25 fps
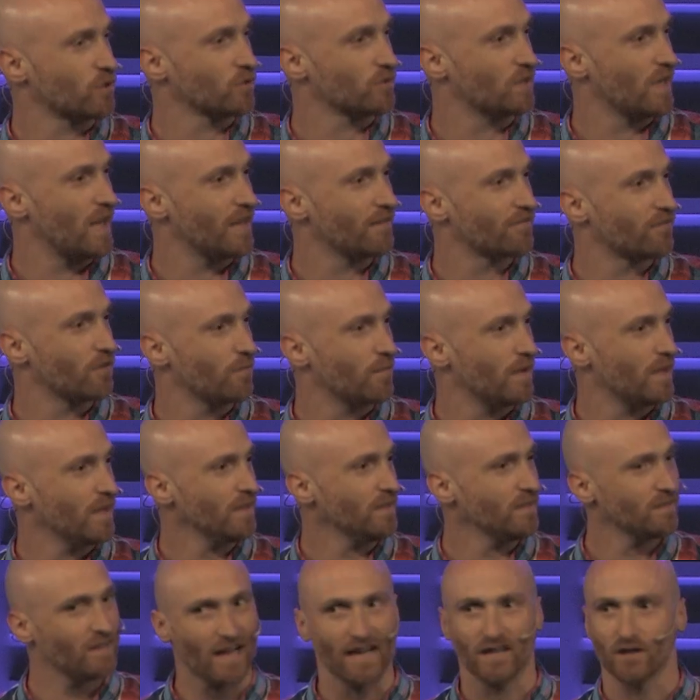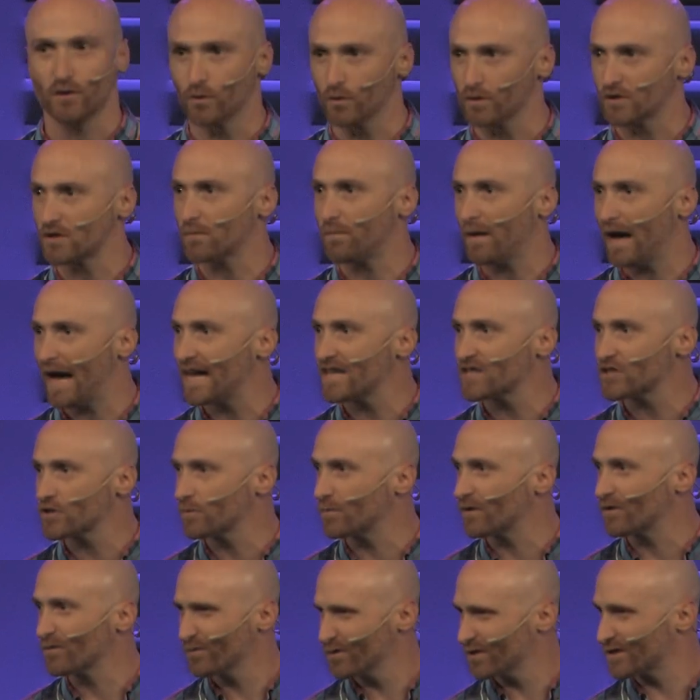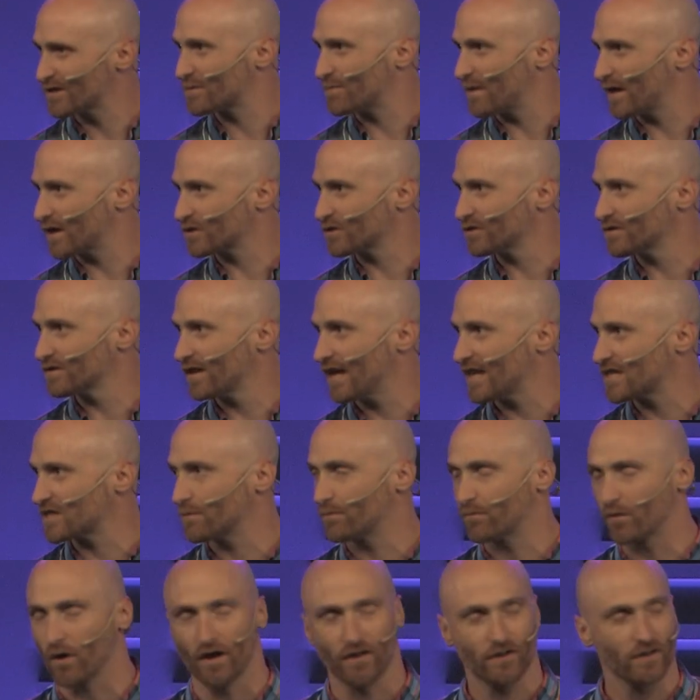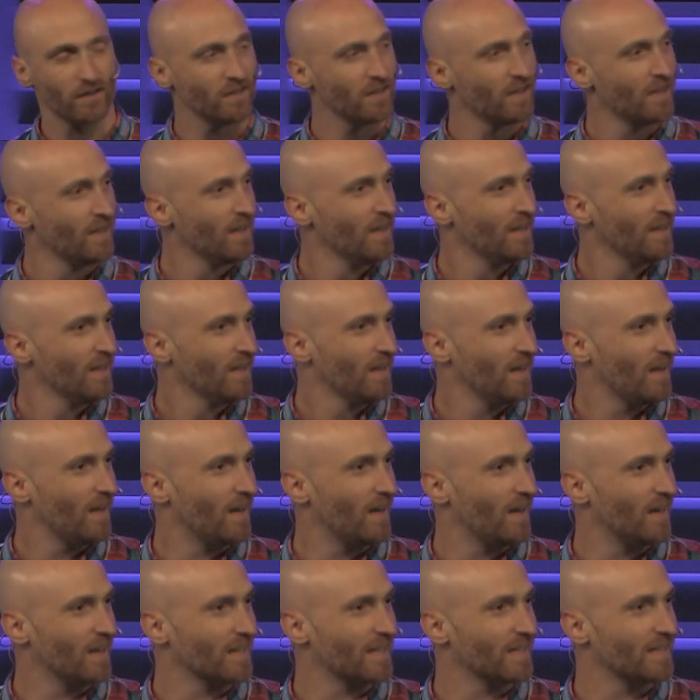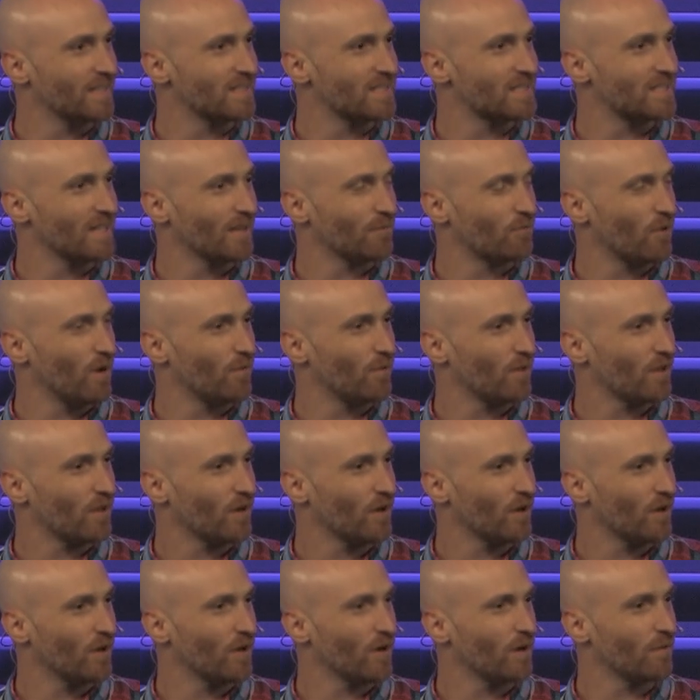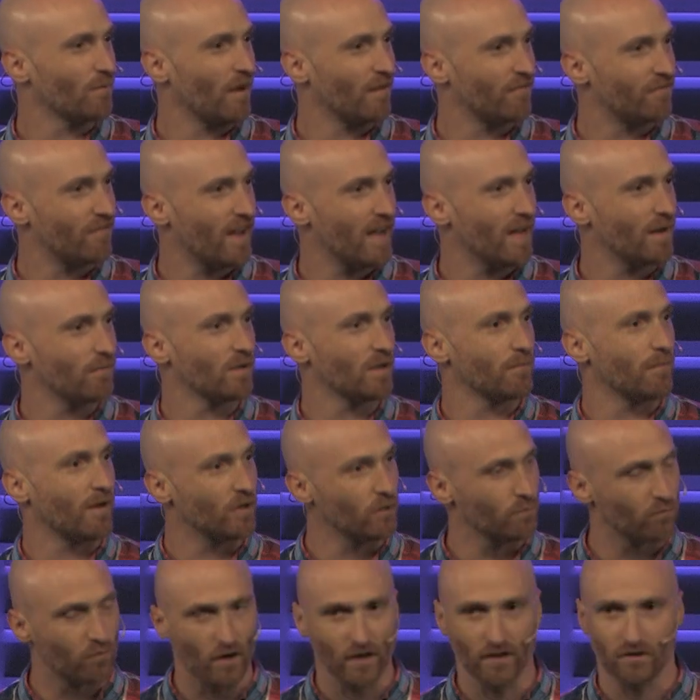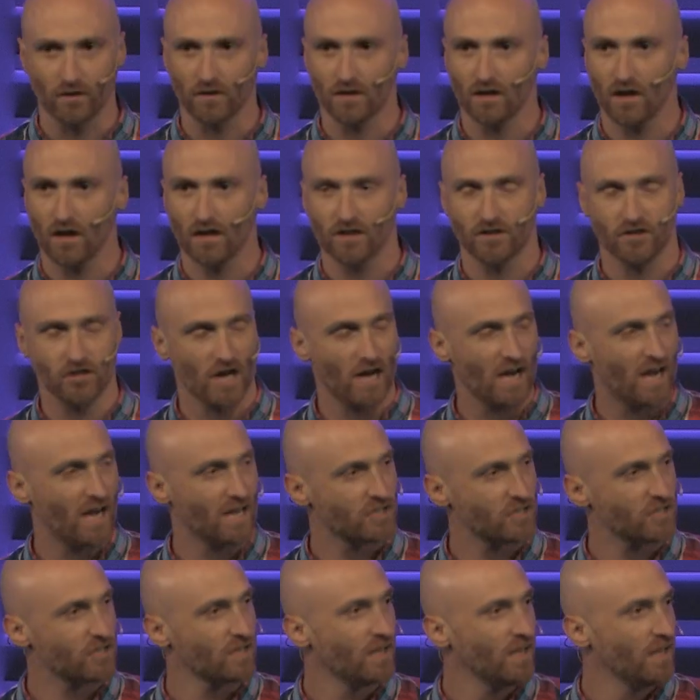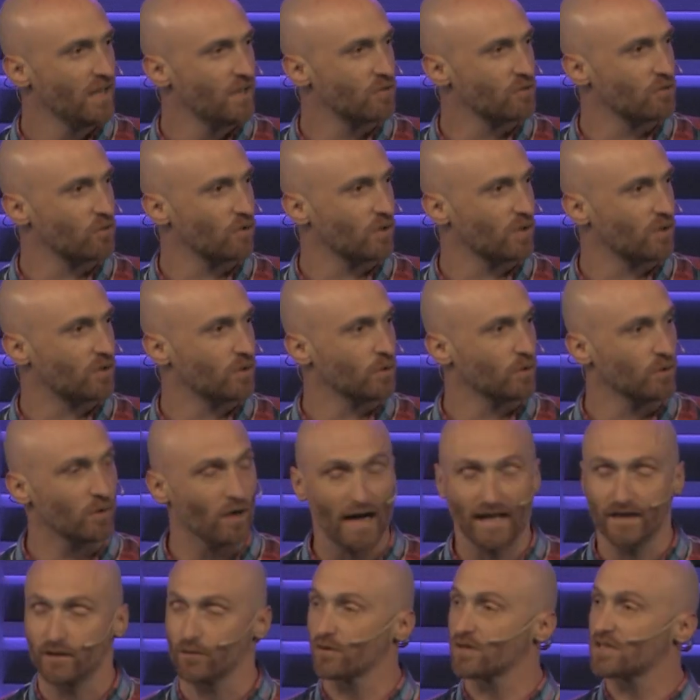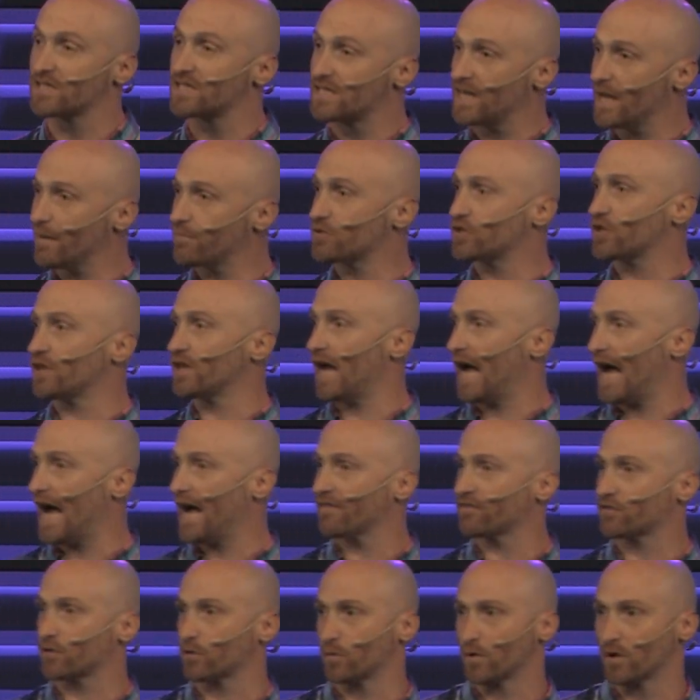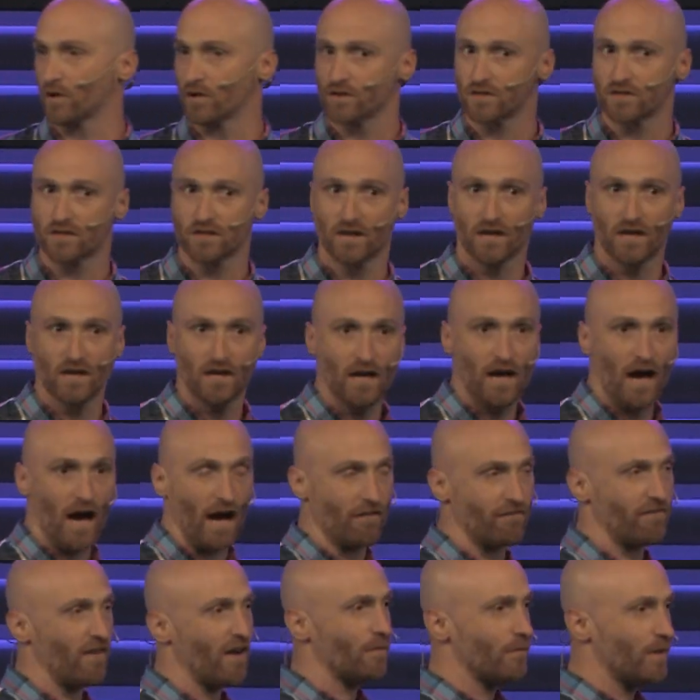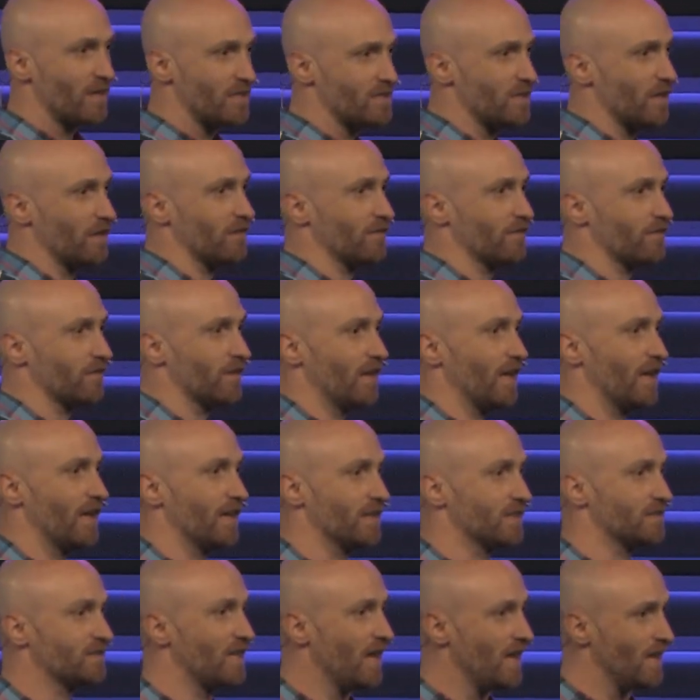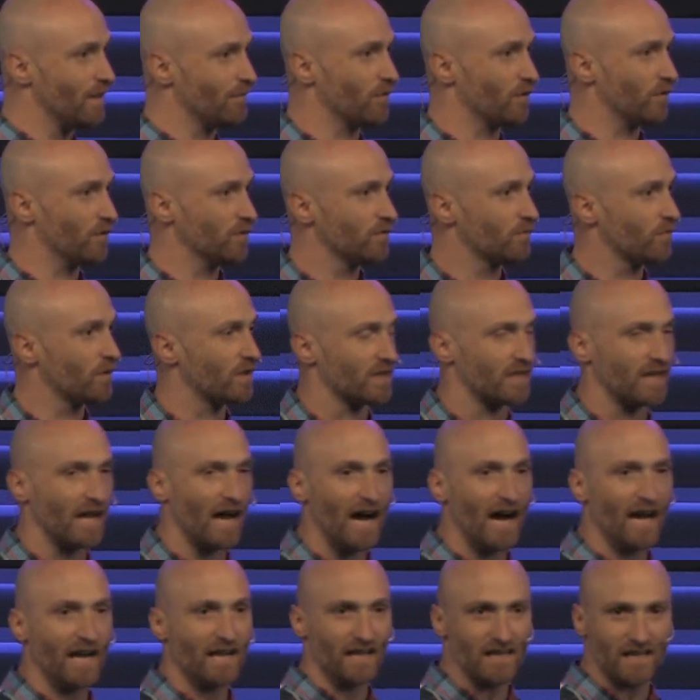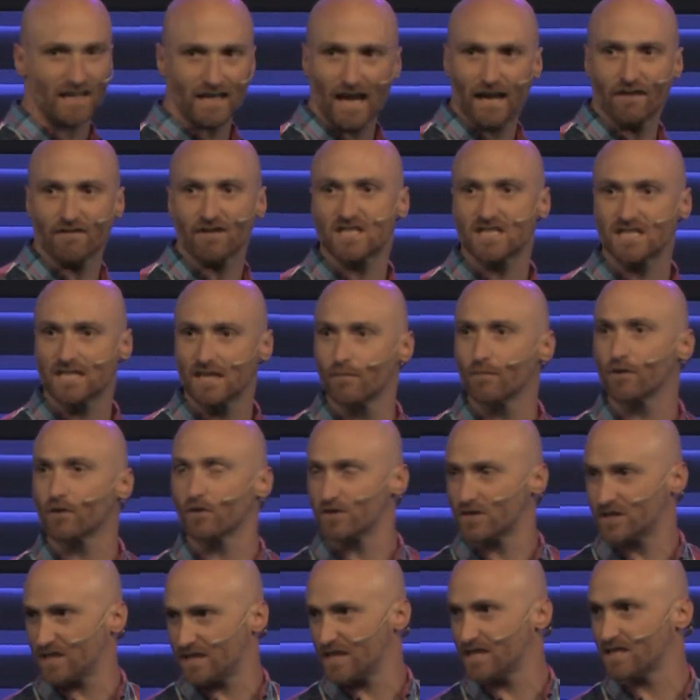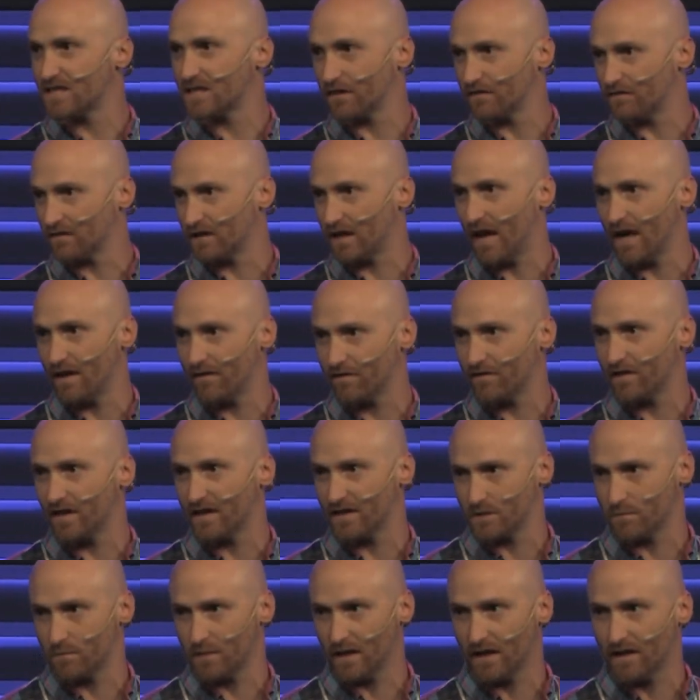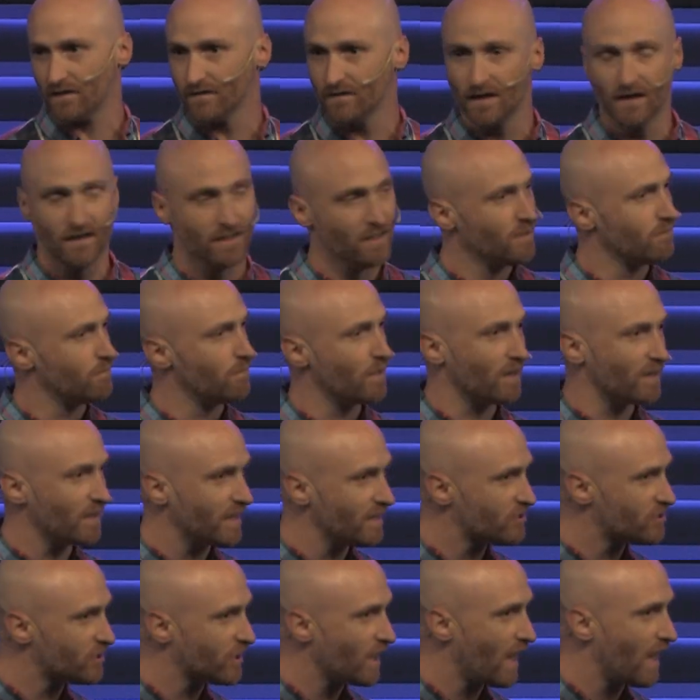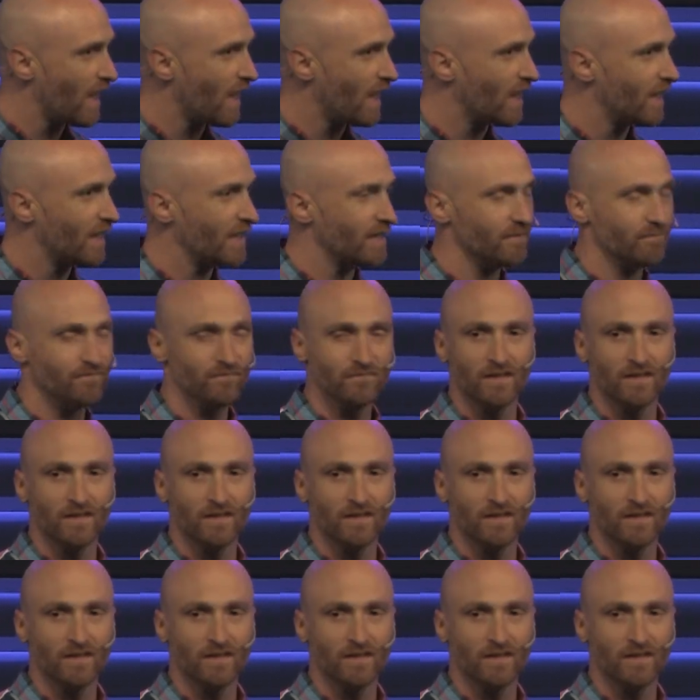day for me. Kind of cool as a pastor, but really special as a brother. Getting to celebrate with her and my family, my new brother-in-law, Josh. It was really cool. At the reception afterwards, I found myself at a table with a guy in a kind of a similar season of life as me. Middle-aged guy,